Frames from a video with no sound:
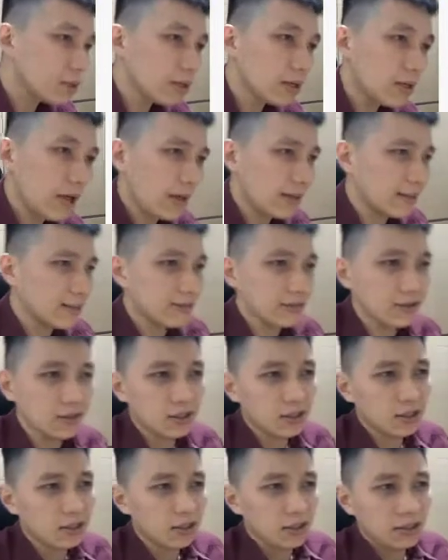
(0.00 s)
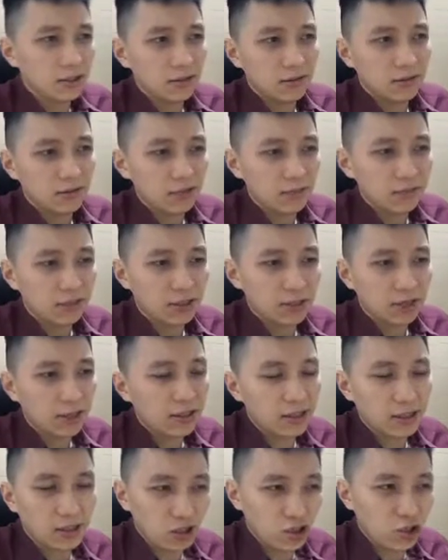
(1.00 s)
And
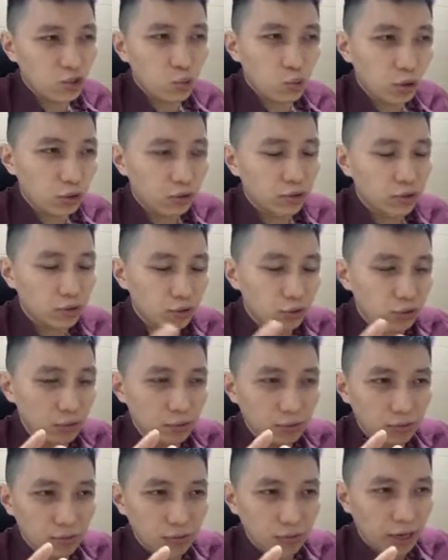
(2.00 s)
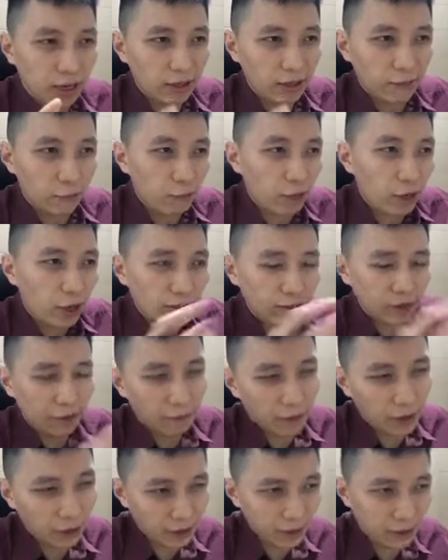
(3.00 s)
scientists just want to kind of
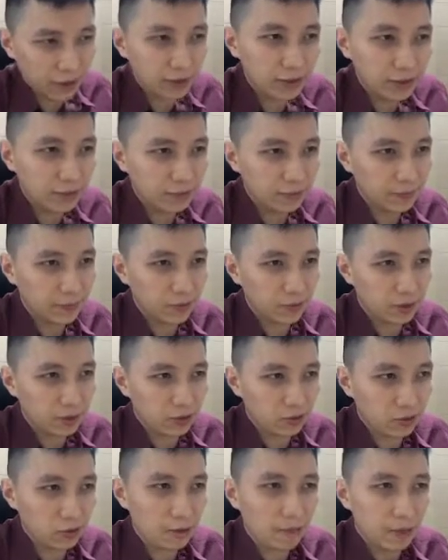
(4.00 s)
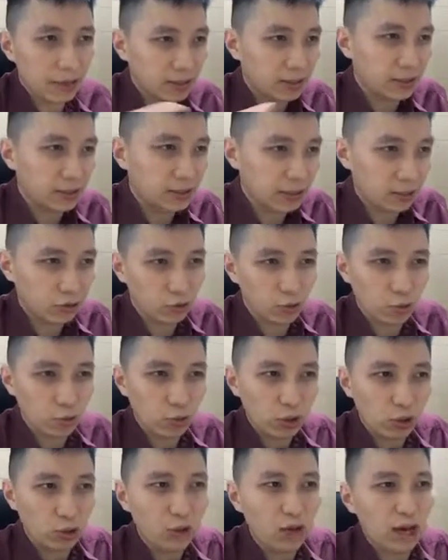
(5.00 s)
rectify this into a better scale so
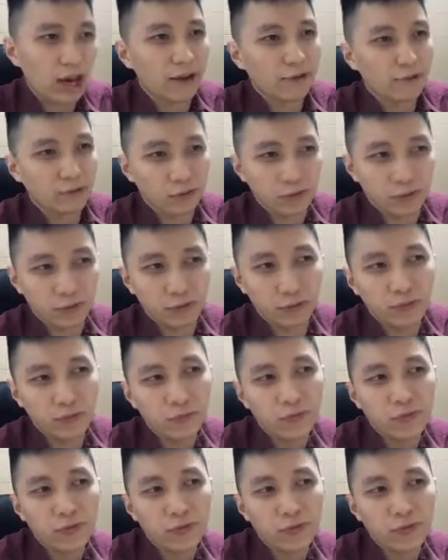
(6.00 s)
we don't have to